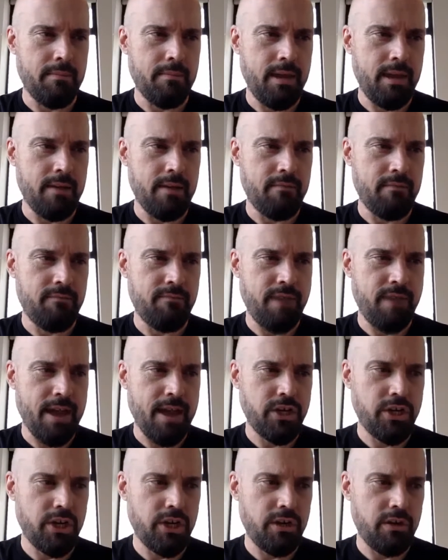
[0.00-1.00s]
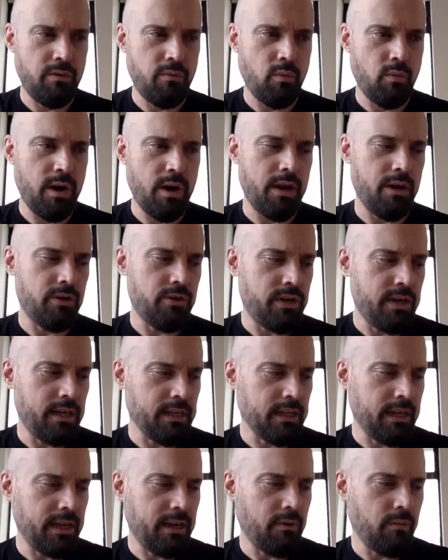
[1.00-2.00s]
In fashion, where you're
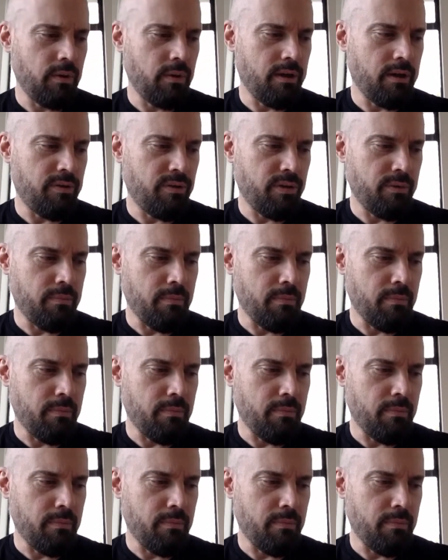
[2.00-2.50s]
dealing with